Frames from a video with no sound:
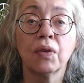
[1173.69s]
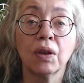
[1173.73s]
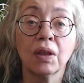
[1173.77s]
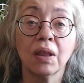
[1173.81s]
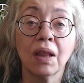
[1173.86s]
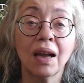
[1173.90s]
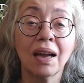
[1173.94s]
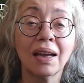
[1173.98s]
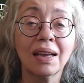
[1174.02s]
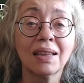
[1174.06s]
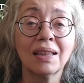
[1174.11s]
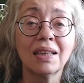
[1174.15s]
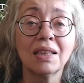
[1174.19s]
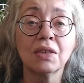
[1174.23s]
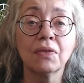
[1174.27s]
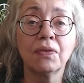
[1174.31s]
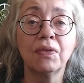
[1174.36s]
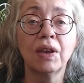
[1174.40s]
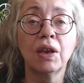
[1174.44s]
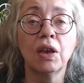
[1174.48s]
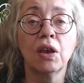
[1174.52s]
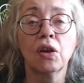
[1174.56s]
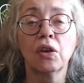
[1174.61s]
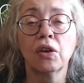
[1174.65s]
you like this
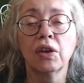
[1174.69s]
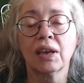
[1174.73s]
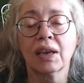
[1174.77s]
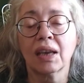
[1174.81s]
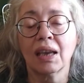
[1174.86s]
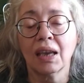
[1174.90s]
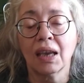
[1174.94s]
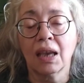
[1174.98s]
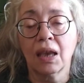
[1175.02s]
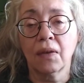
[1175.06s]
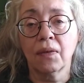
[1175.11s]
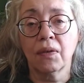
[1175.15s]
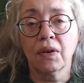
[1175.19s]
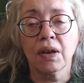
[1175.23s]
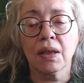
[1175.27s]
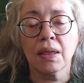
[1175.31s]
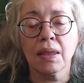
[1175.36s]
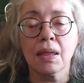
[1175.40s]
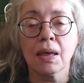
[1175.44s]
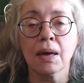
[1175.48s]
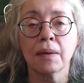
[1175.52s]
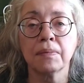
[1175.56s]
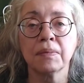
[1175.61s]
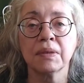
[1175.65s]
video, you can give it a
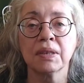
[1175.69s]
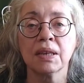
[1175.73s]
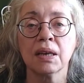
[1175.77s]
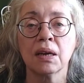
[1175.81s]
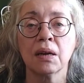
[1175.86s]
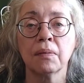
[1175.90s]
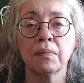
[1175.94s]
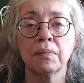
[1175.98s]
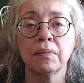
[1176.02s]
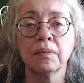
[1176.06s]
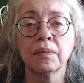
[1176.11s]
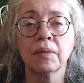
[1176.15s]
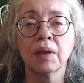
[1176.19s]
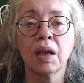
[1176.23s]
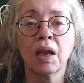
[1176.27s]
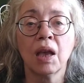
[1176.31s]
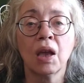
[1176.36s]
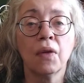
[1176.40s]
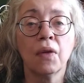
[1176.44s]
thumbs up.